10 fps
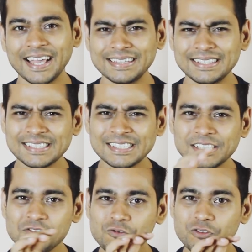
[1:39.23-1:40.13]
And this is
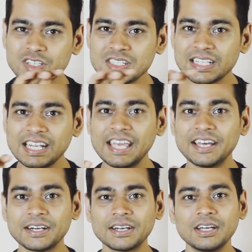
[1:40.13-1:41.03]
the first
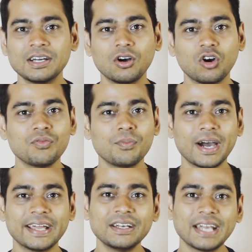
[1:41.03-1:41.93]
layer of
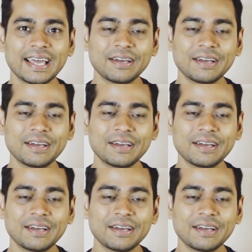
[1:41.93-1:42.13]
mind